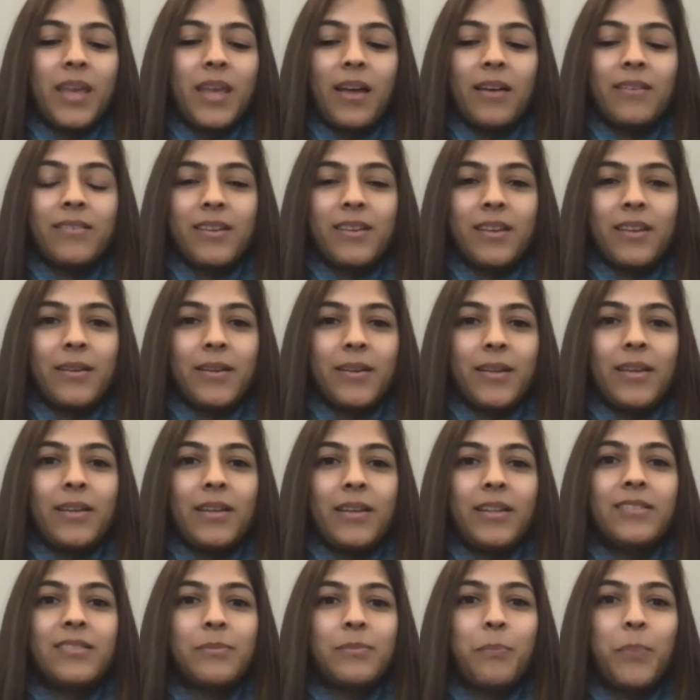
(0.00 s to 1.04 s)

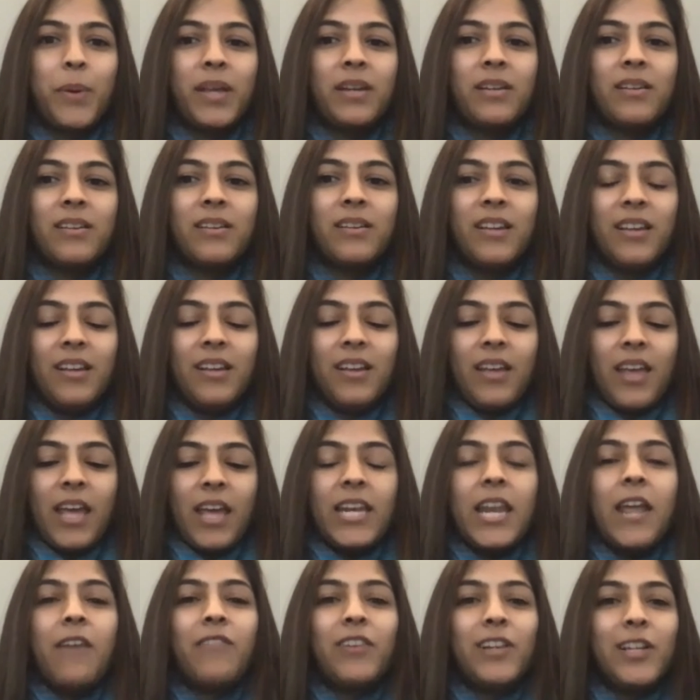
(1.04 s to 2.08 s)
it's been
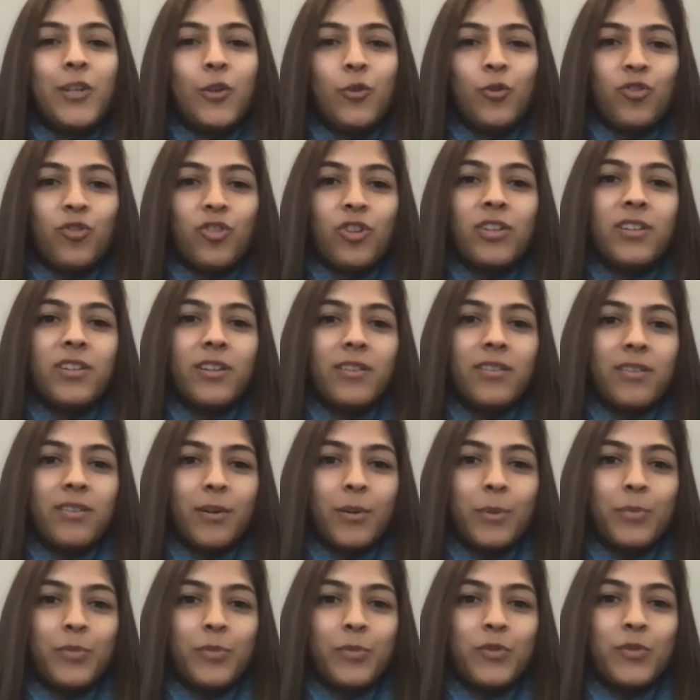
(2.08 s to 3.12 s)
an evolution in
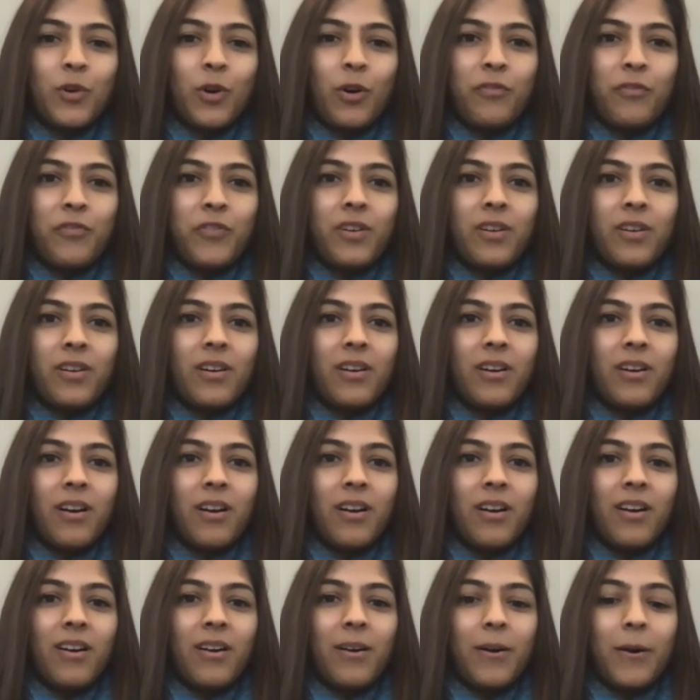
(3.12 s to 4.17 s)
terms of
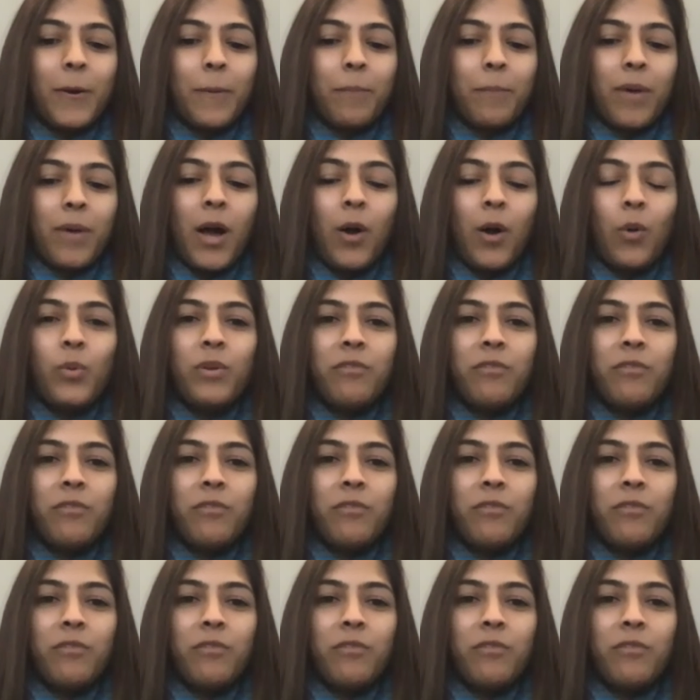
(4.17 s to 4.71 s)
how we